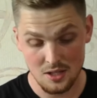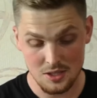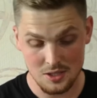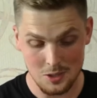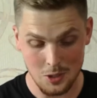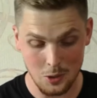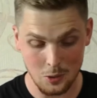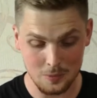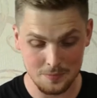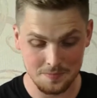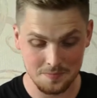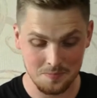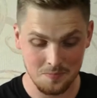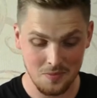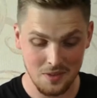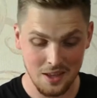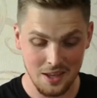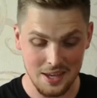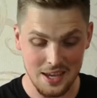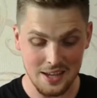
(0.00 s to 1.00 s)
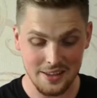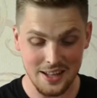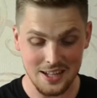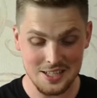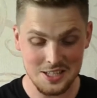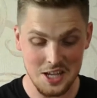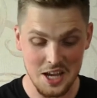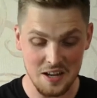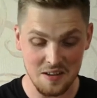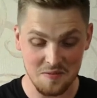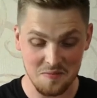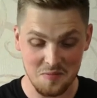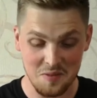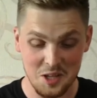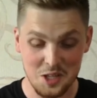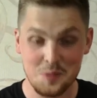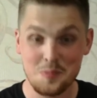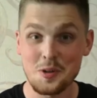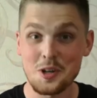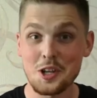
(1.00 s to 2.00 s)
So, yeah, that's it.
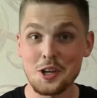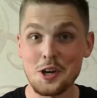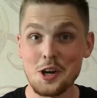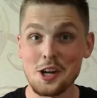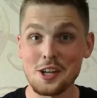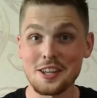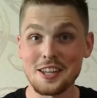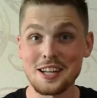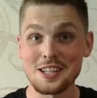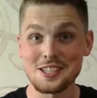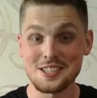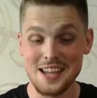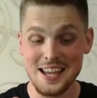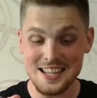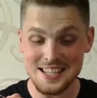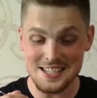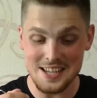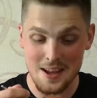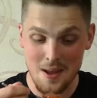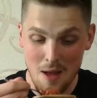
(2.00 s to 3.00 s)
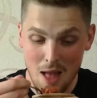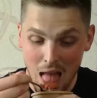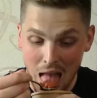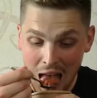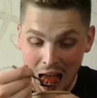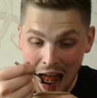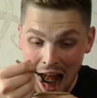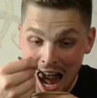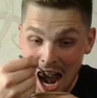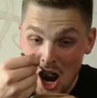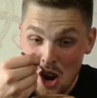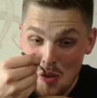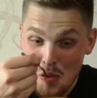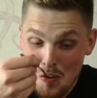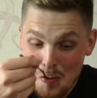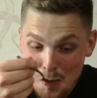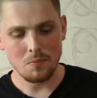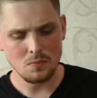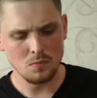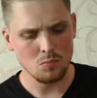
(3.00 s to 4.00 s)
It's pretty good. It's tasty.
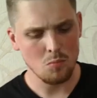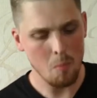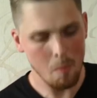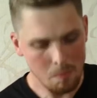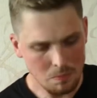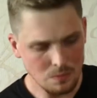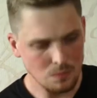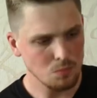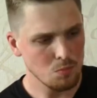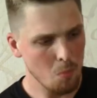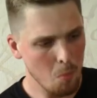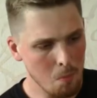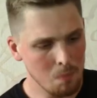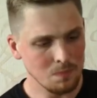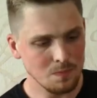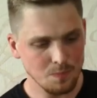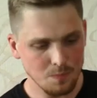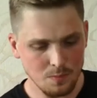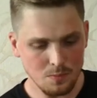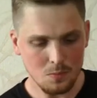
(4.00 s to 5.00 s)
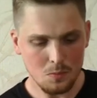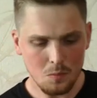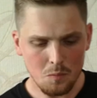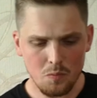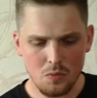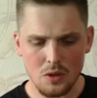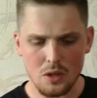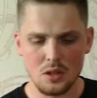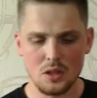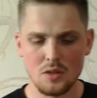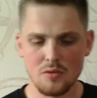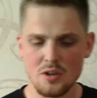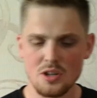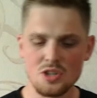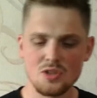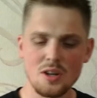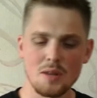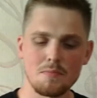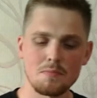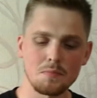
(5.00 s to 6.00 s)
Hmm. The
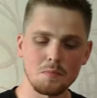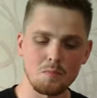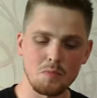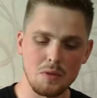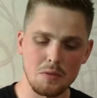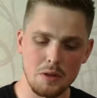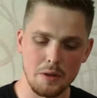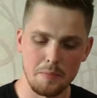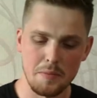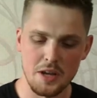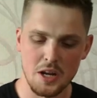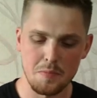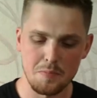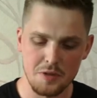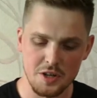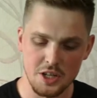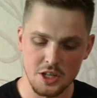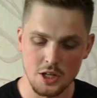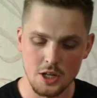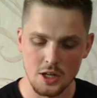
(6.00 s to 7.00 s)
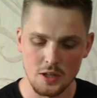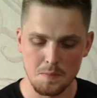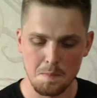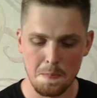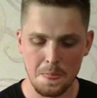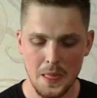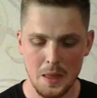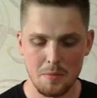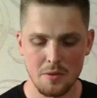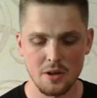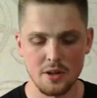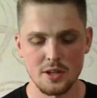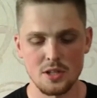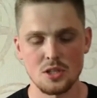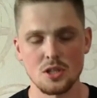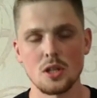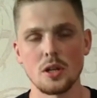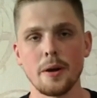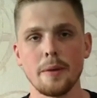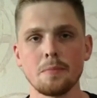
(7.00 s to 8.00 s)
restaurant made it pretty good
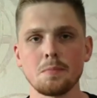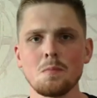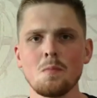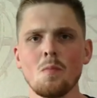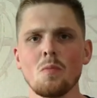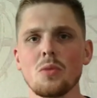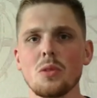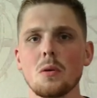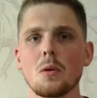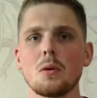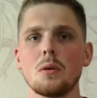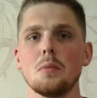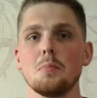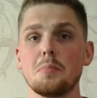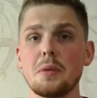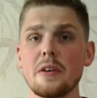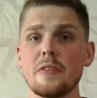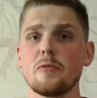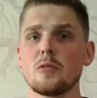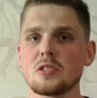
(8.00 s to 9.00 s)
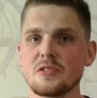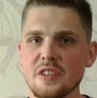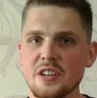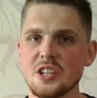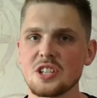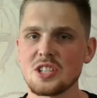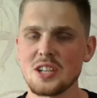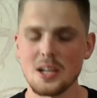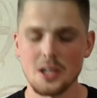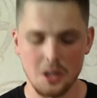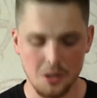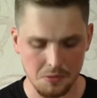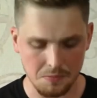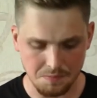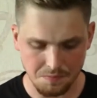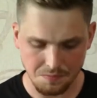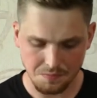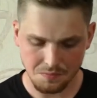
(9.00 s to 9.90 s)
because the beef was very tender.